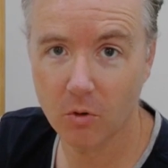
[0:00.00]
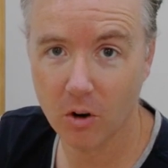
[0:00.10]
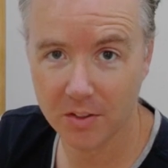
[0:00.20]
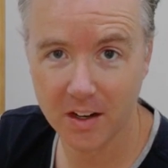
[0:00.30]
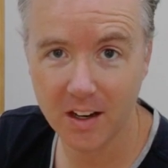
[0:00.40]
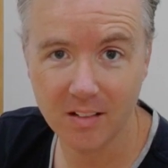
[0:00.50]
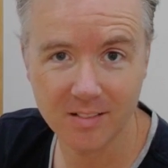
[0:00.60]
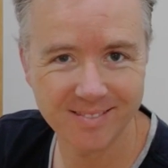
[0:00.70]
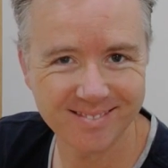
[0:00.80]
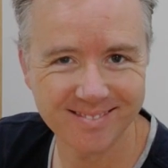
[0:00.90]
Write that
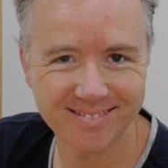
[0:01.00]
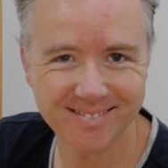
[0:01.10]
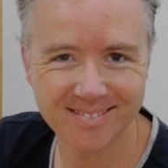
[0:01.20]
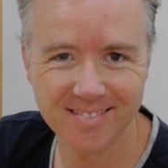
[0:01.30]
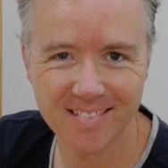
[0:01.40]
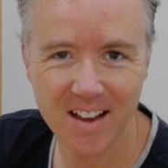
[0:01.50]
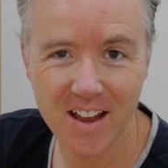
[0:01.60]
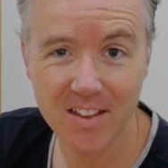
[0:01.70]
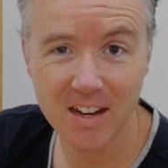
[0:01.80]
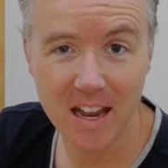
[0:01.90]
in.
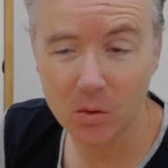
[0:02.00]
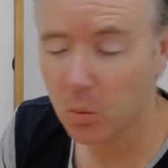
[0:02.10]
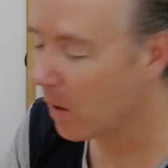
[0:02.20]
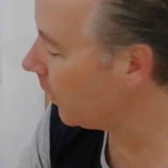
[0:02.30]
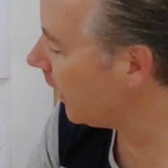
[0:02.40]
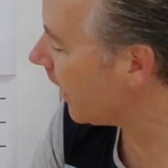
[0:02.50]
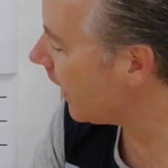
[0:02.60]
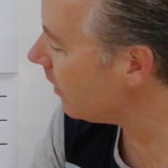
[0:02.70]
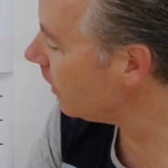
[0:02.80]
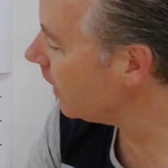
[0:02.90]
The next one we
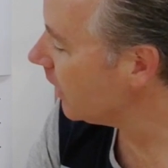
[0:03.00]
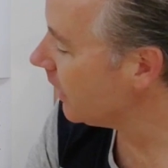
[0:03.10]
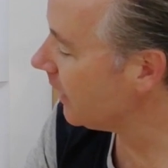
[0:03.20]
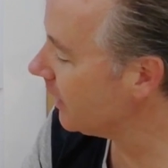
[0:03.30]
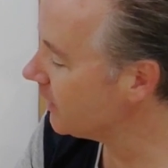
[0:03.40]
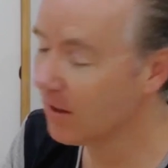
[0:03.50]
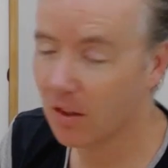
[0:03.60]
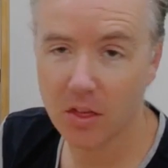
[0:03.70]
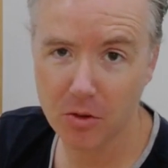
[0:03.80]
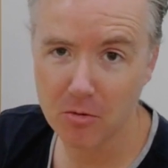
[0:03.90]
have
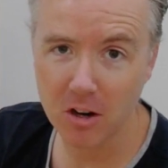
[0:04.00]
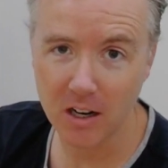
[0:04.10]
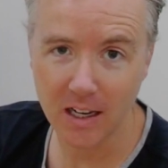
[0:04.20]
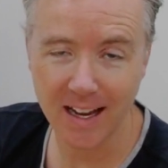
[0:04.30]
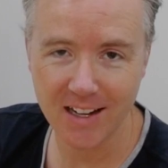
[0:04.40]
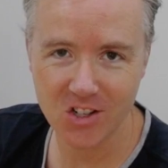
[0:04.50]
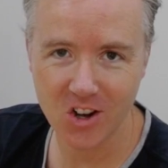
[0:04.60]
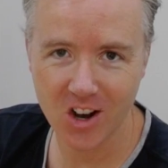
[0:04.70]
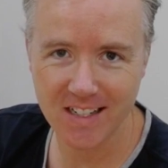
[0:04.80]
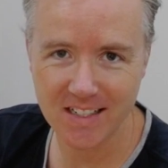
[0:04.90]
is 3 and
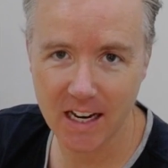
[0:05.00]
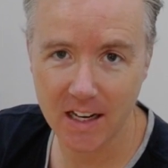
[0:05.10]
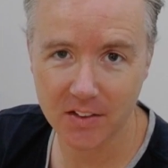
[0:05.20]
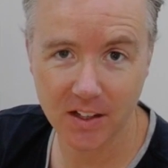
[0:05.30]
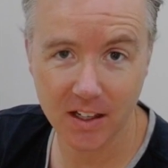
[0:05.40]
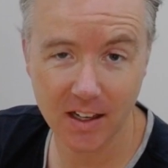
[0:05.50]
9 tenths.